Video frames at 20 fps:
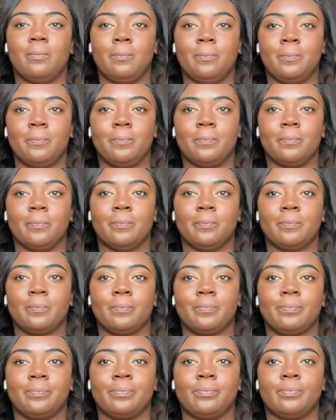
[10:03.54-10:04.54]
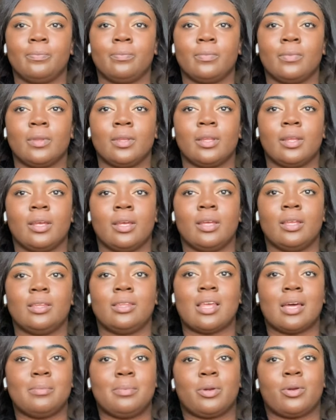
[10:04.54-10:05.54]
hmm,
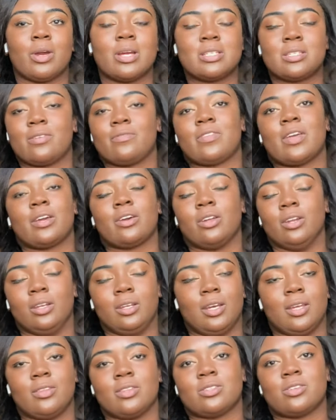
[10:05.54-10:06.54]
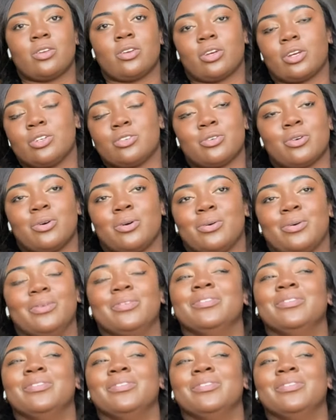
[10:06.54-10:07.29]
that'd be crazy if they couldn't get this under control.